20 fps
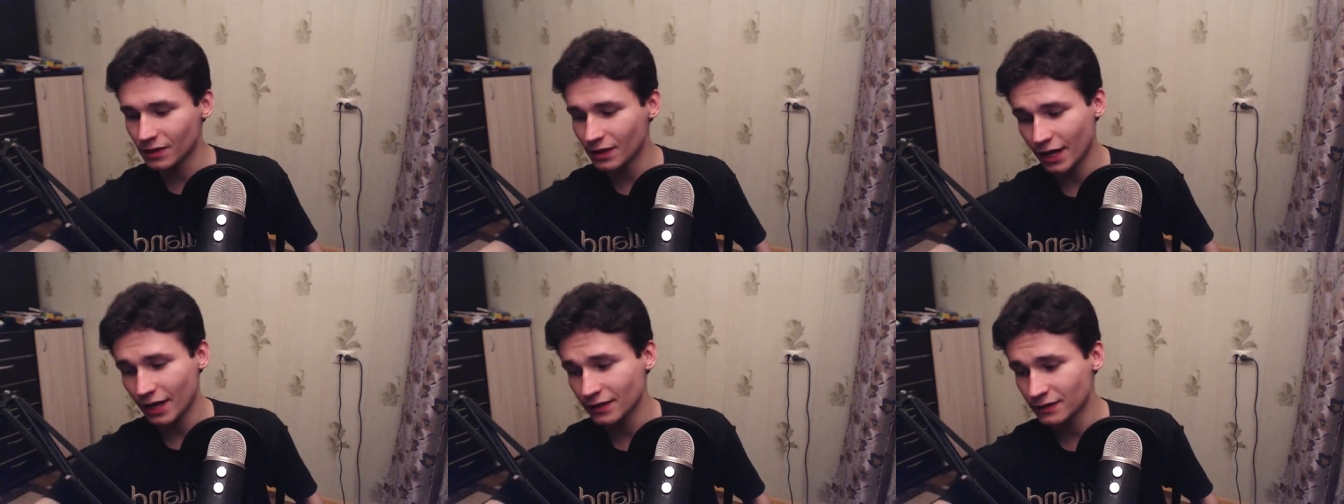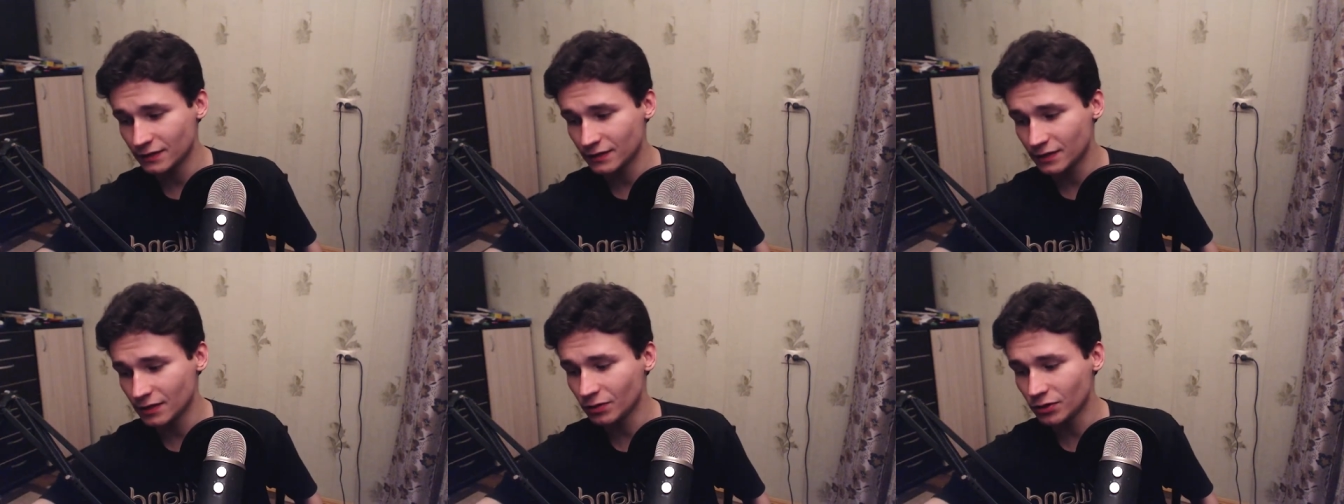has
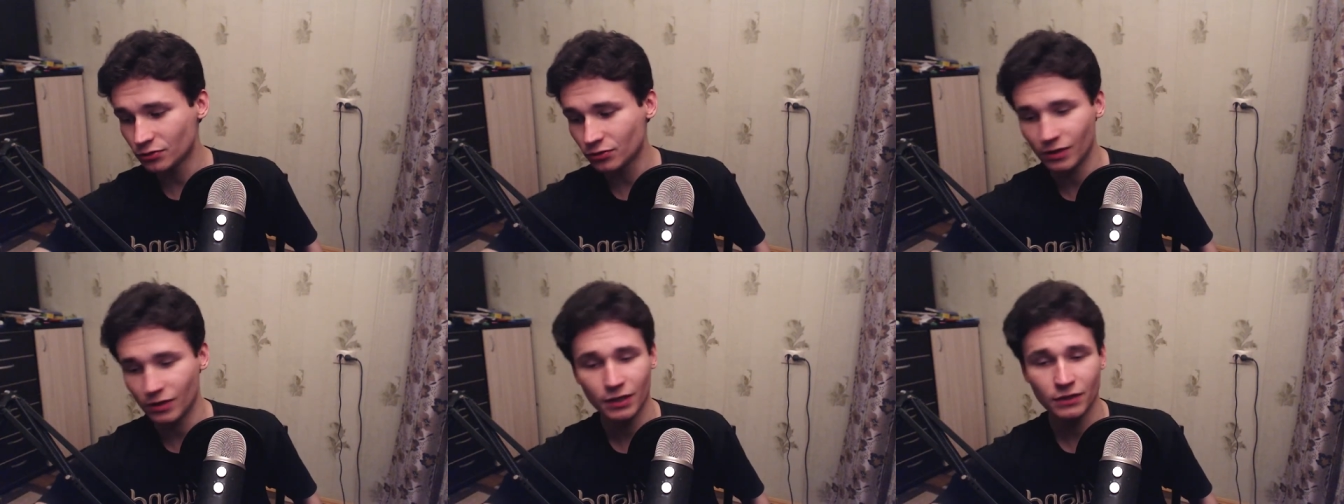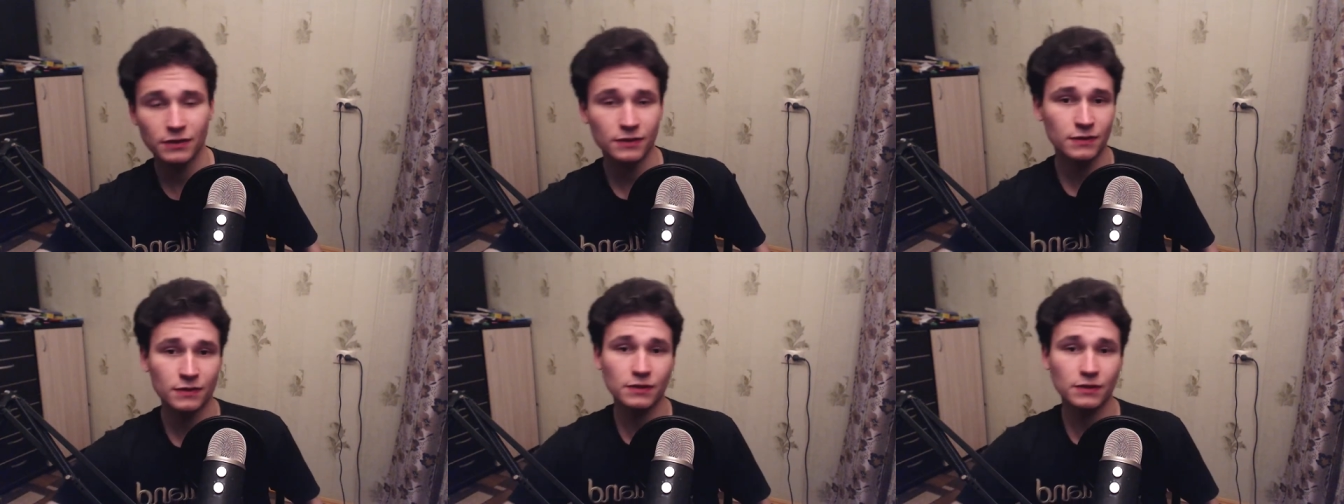symmetry,
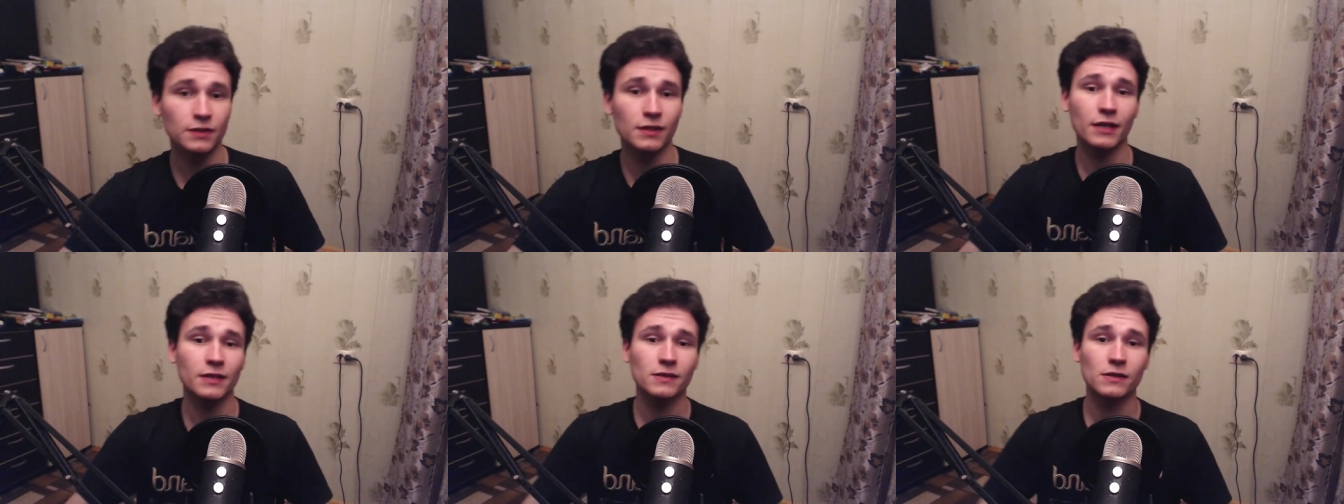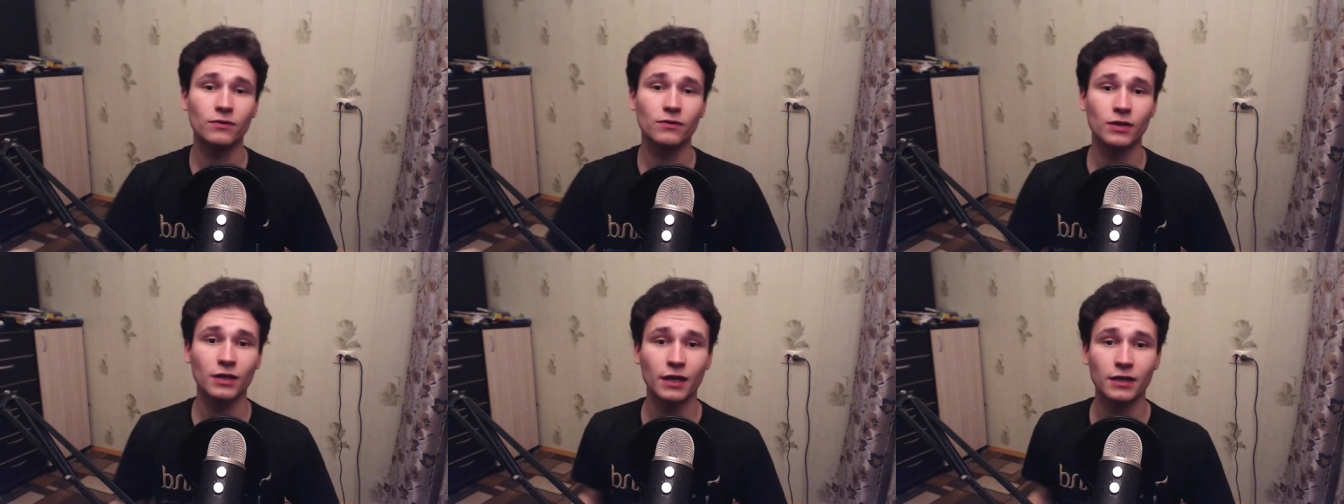it is nice
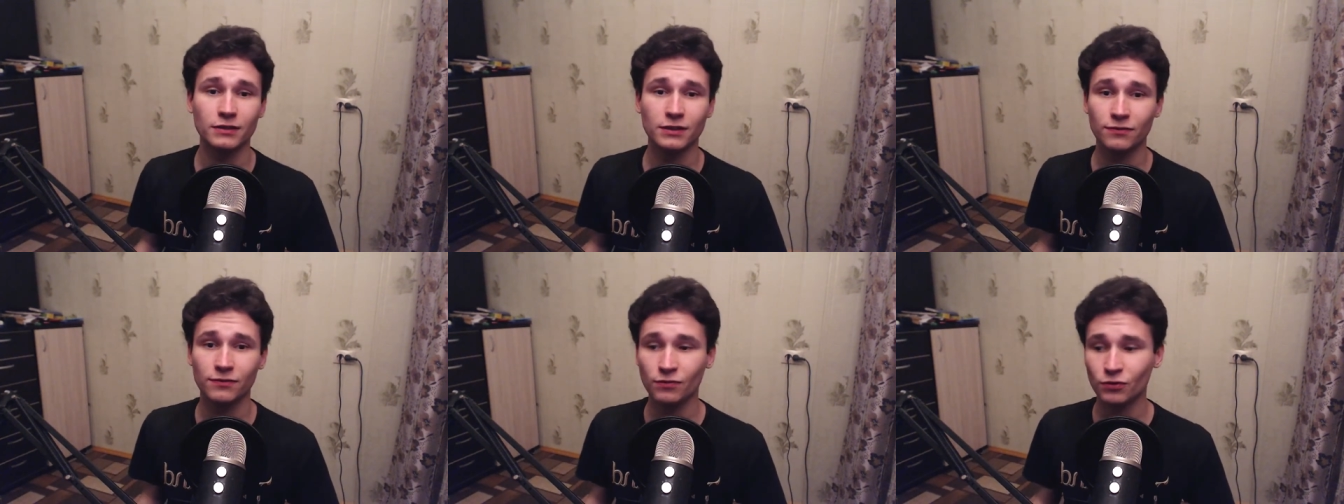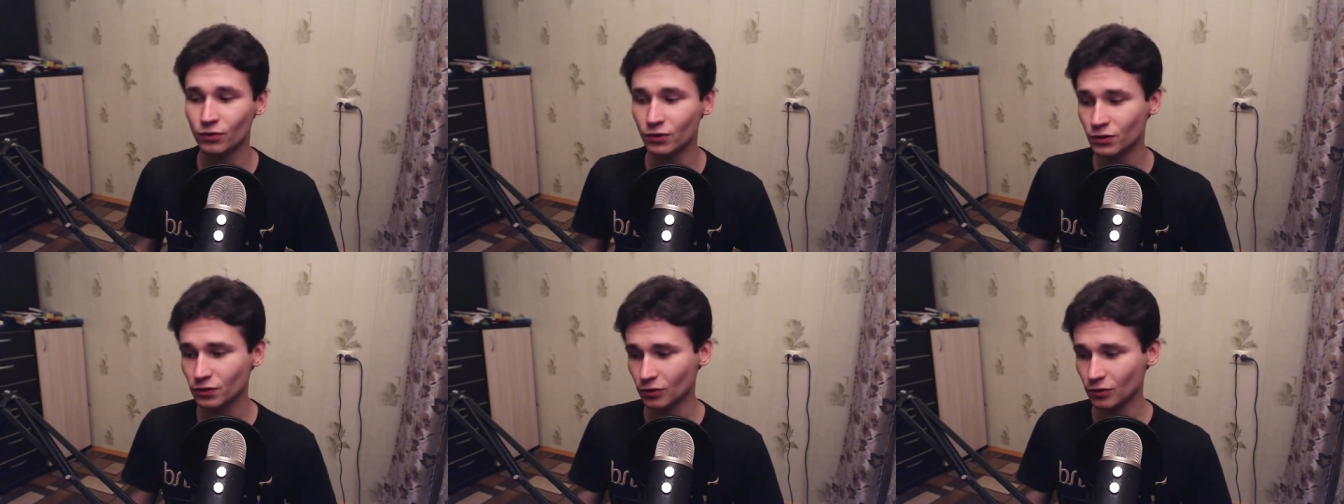looking, and if
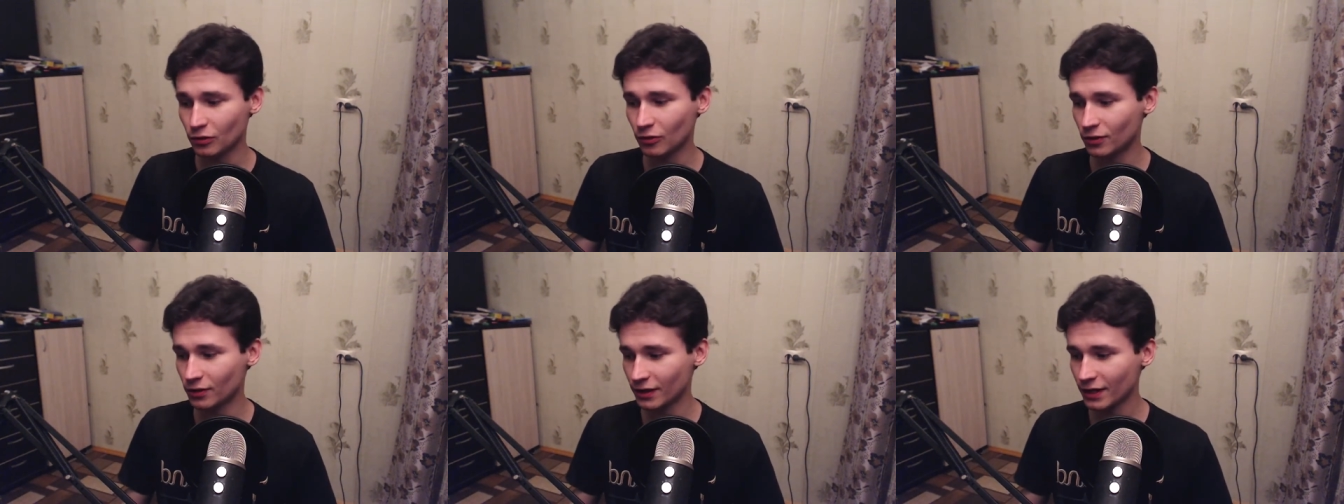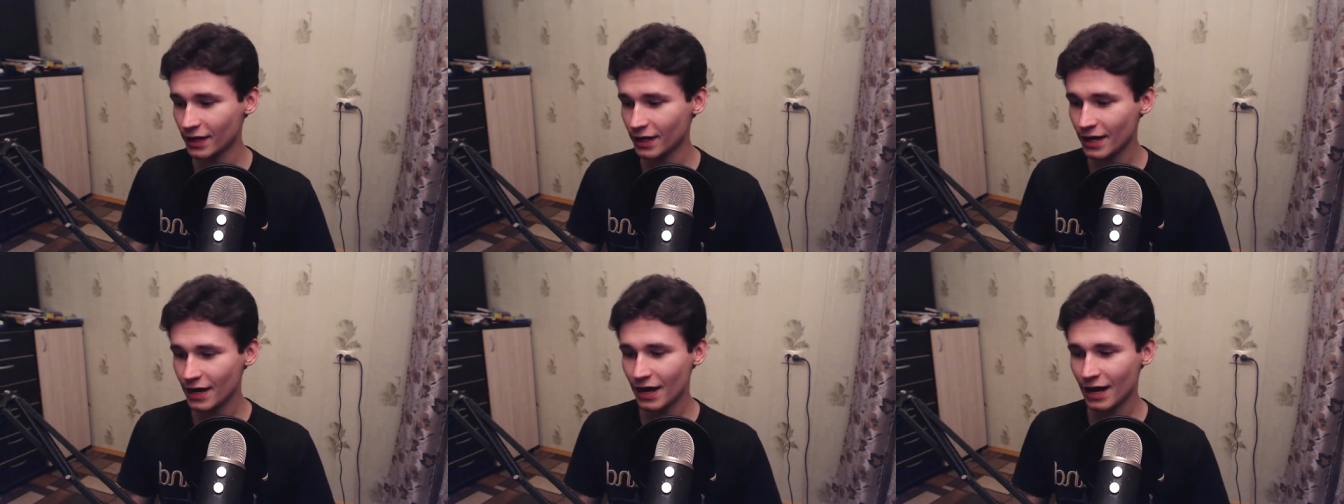you want to learn
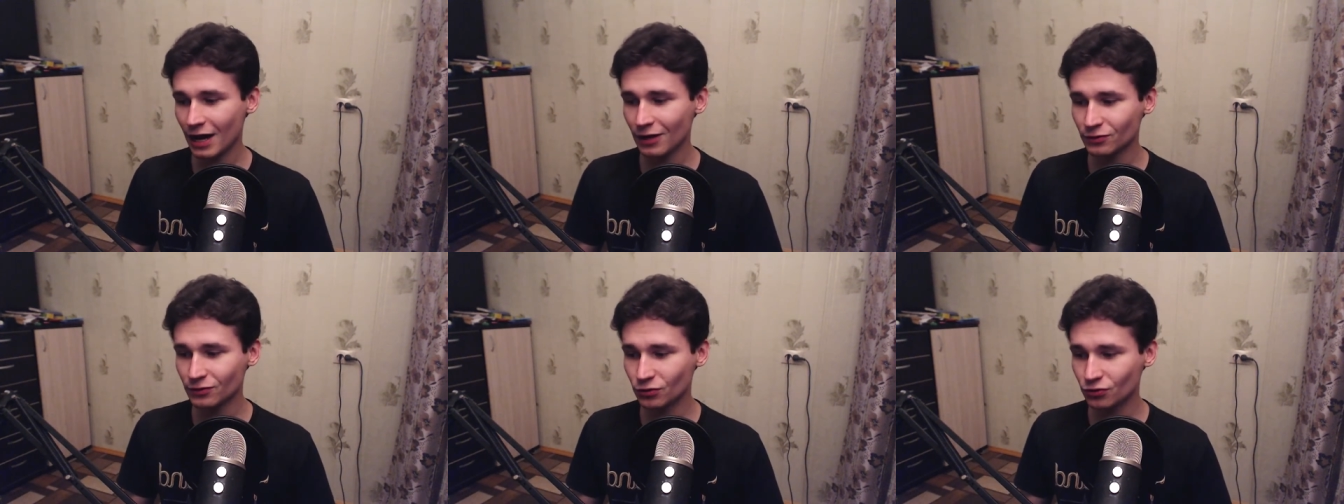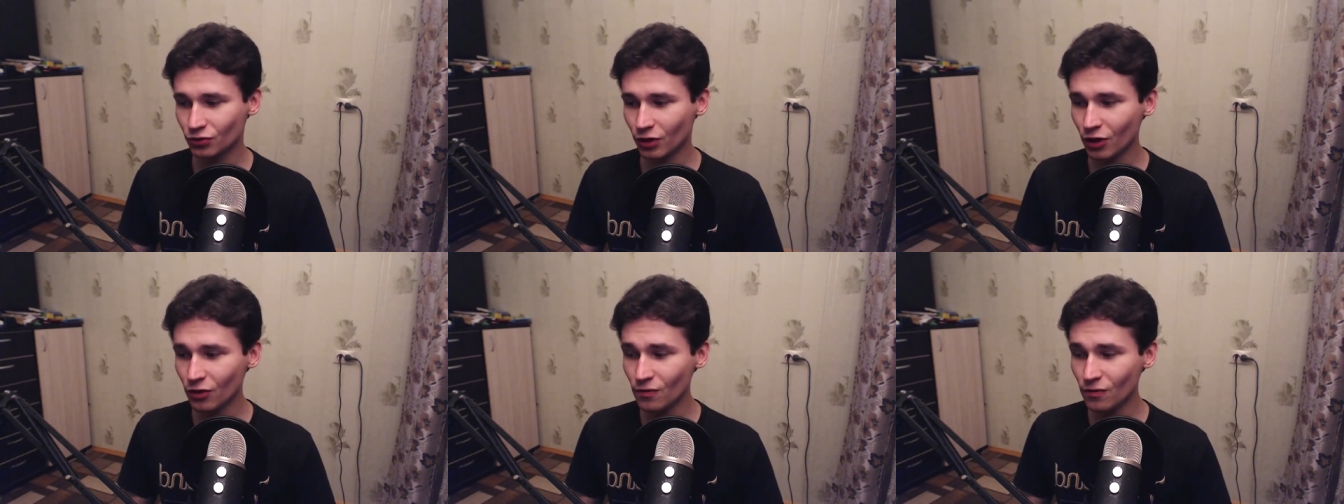how to
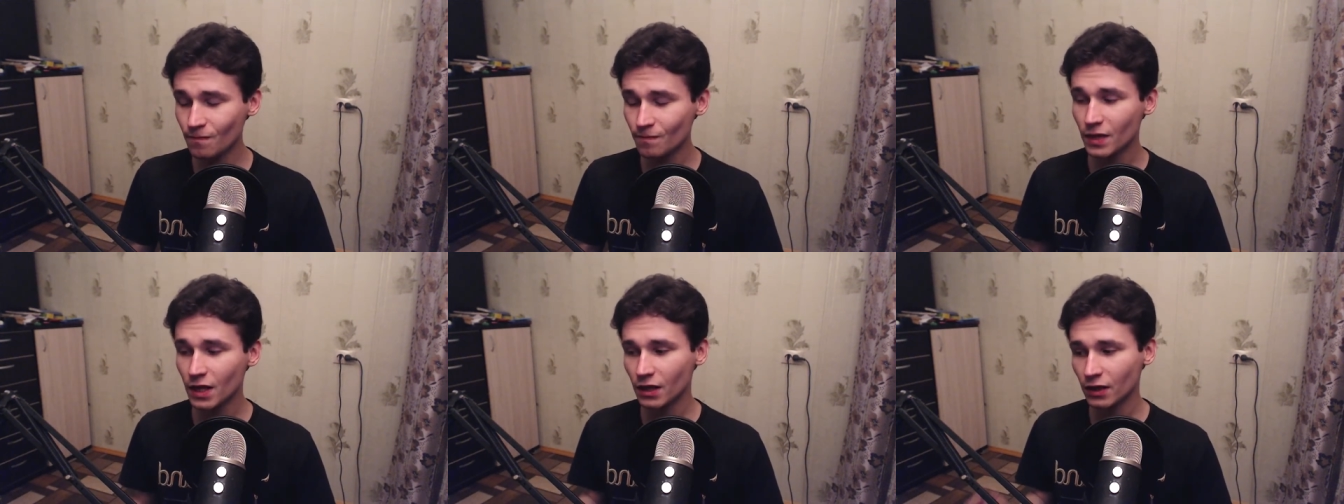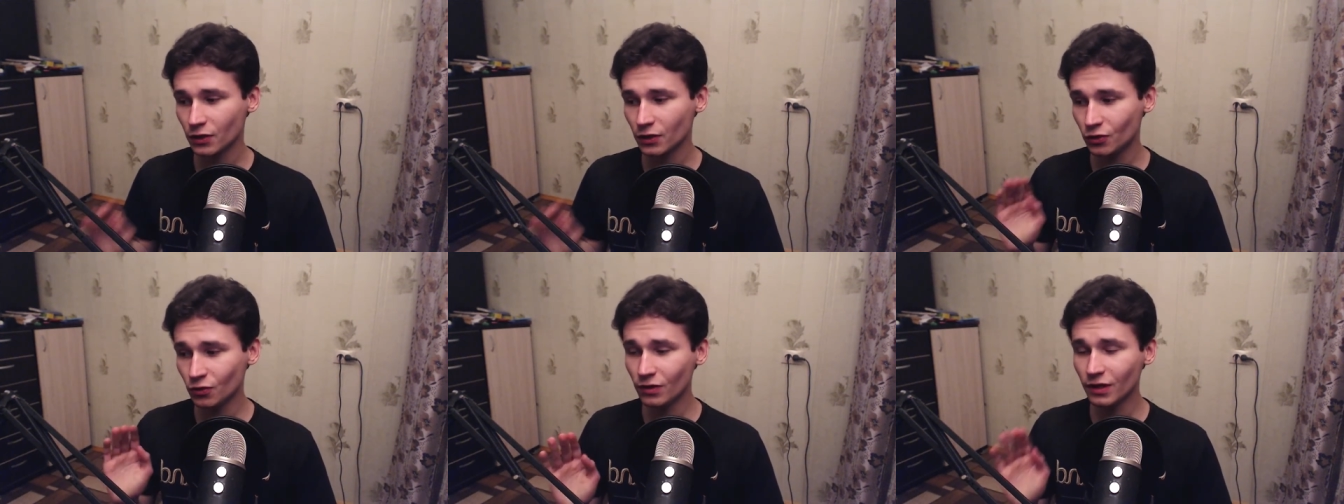draw,
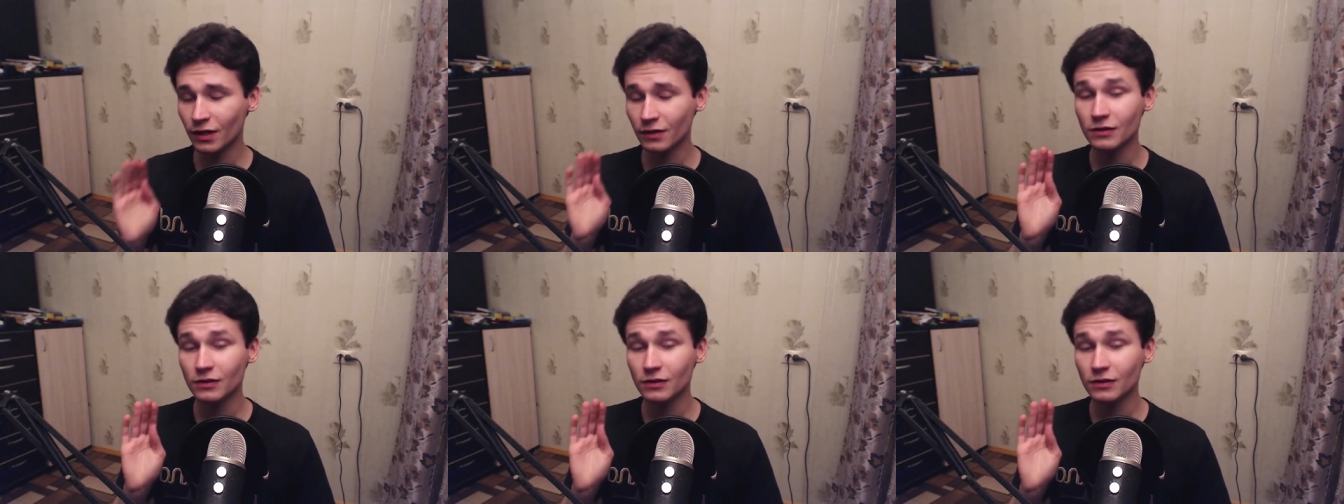you can